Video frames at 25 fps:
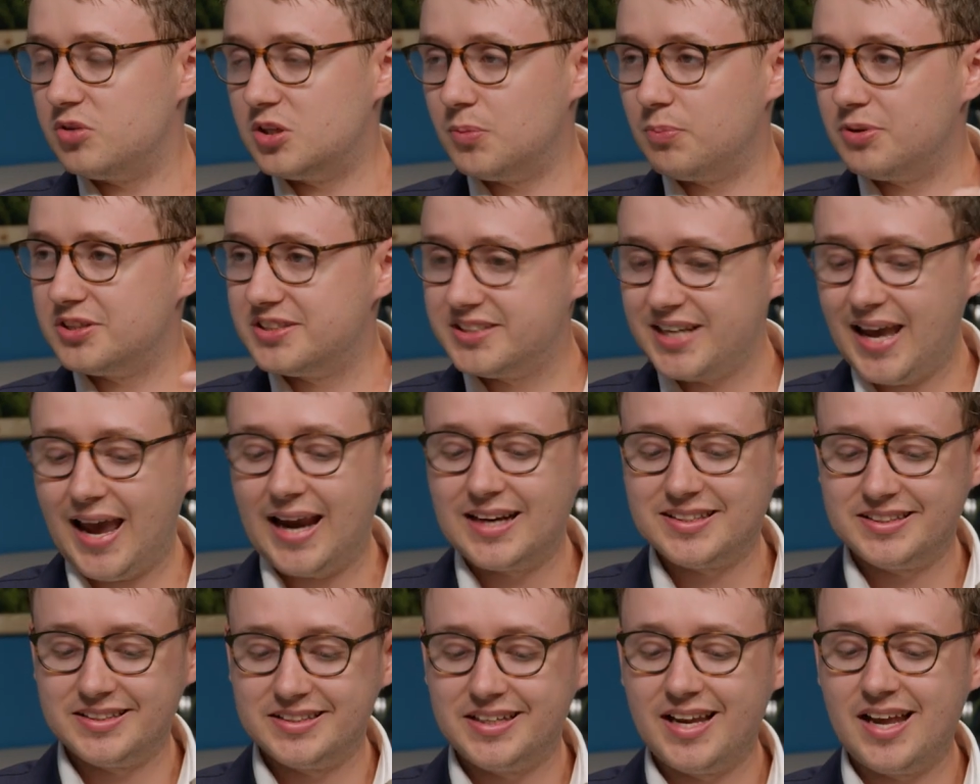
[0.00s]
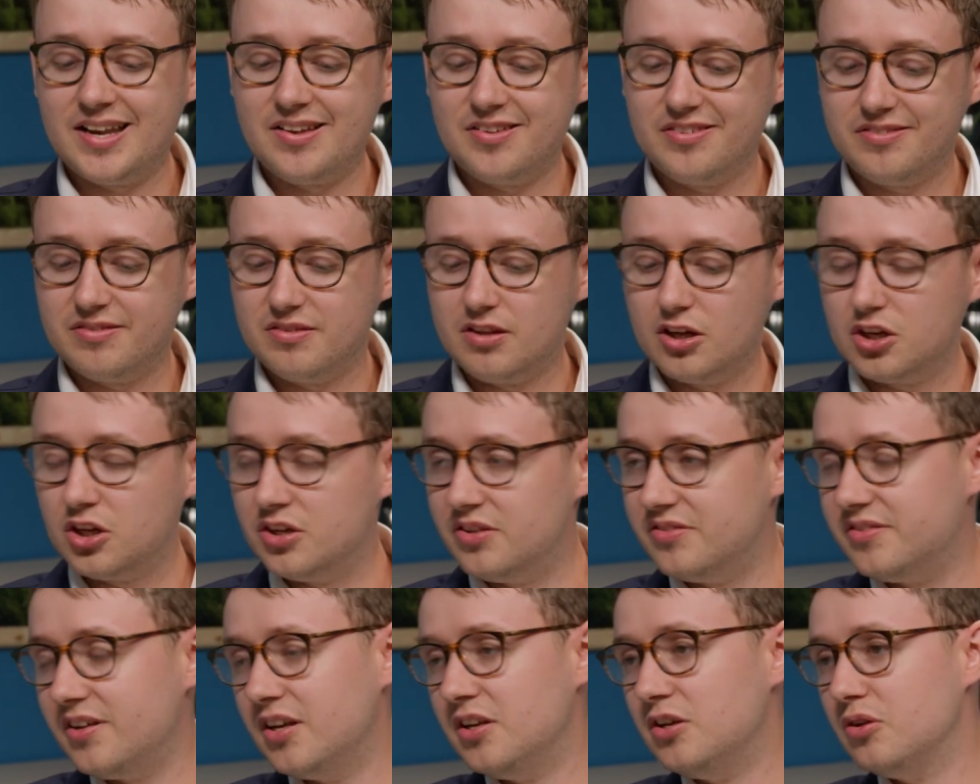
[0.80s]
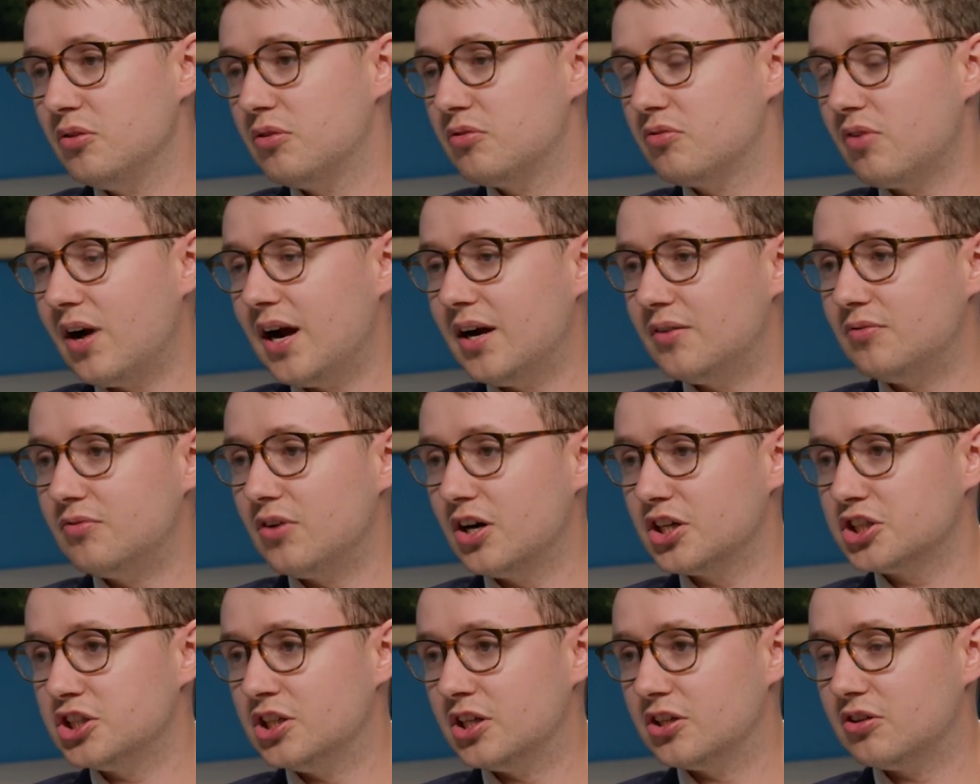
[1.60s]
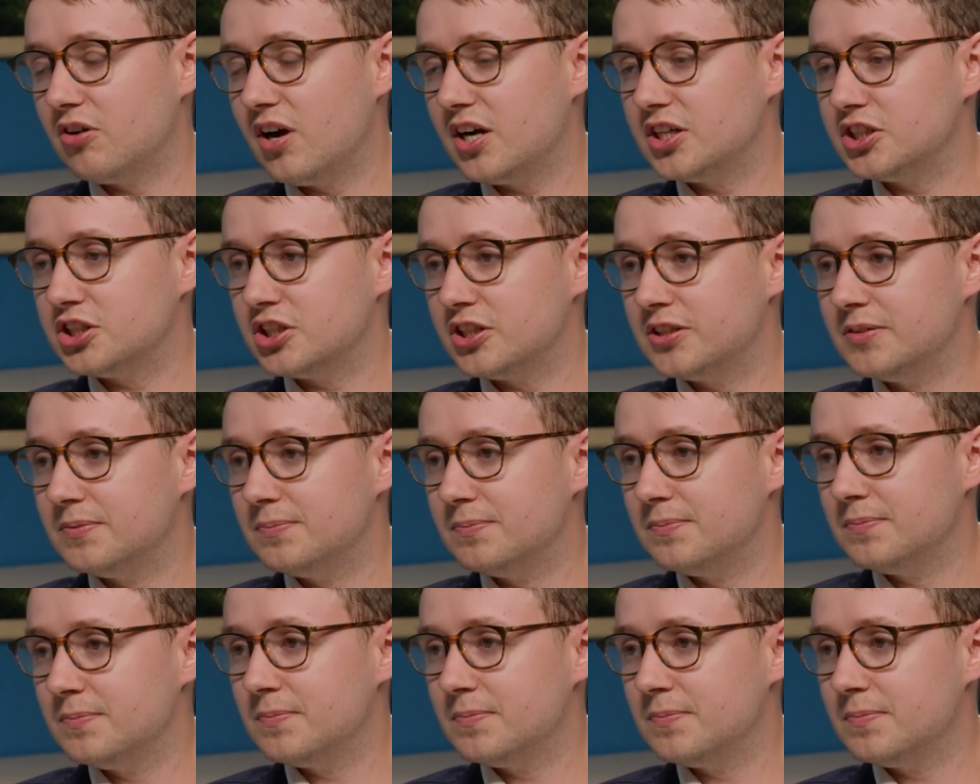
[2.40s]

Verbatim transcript: to protect against the continued threat of Russian aggression?